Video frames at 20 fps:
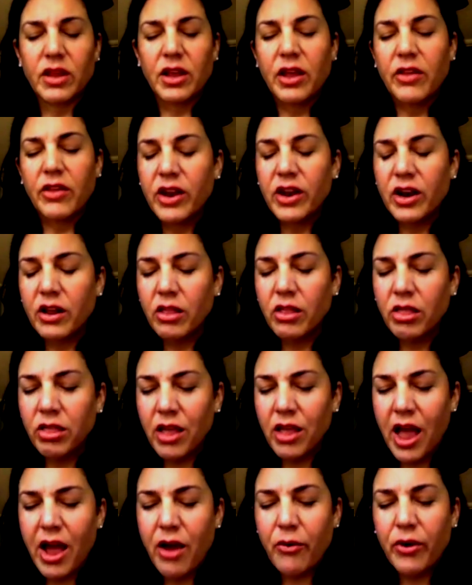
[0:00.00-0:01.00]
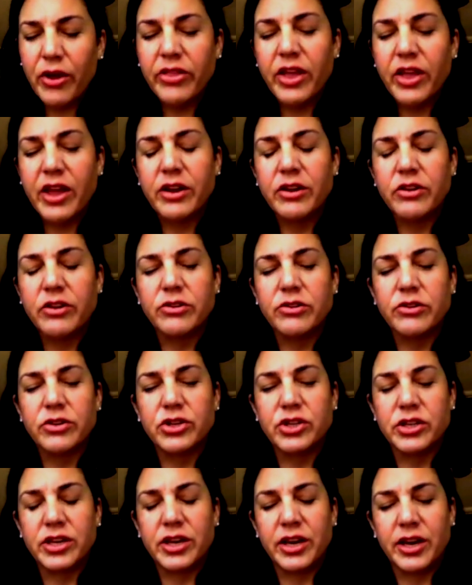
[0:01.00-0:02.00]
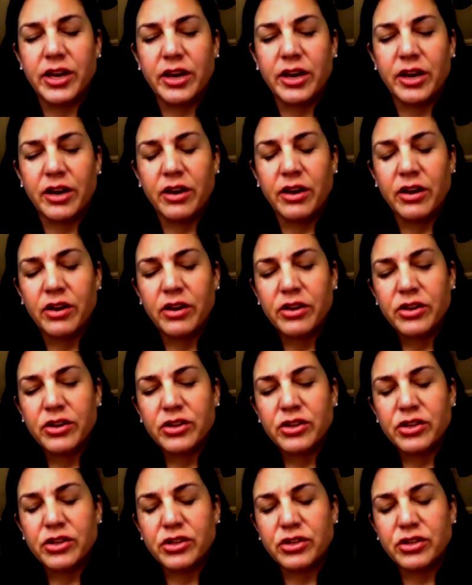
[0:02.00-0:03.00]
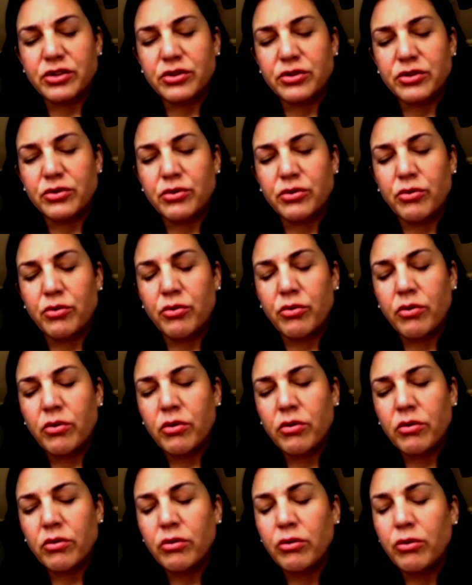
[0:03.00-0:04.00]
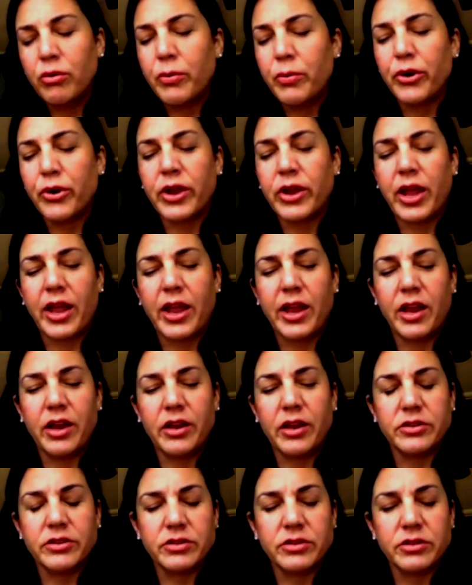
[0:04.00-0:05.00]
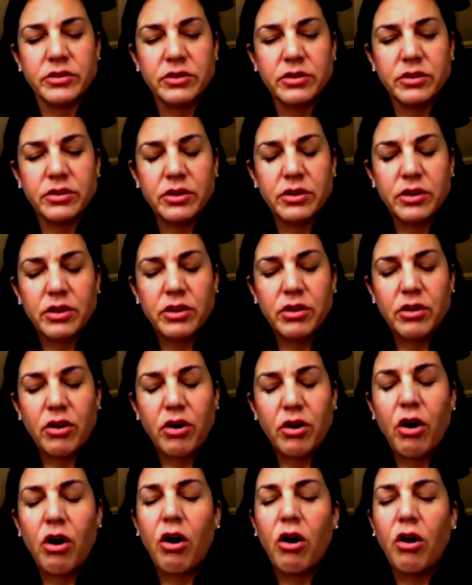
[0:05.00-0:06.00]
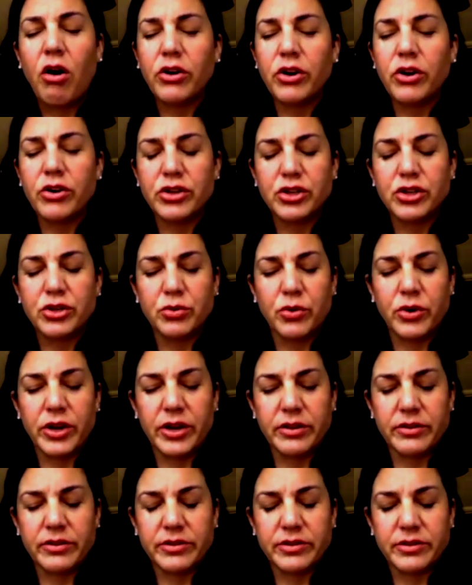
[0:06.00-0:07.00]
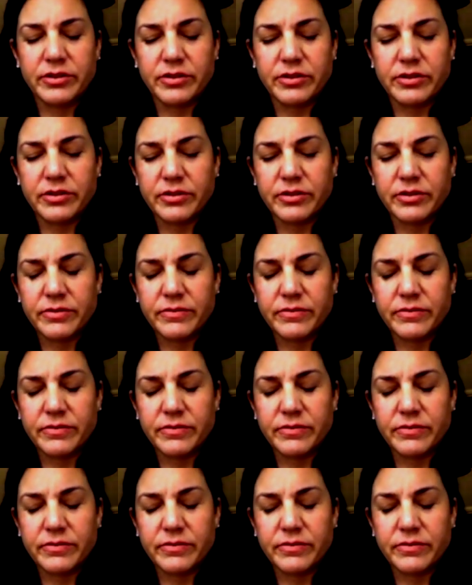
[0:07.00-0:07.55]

And then allowing that energy to lubricate all your joints,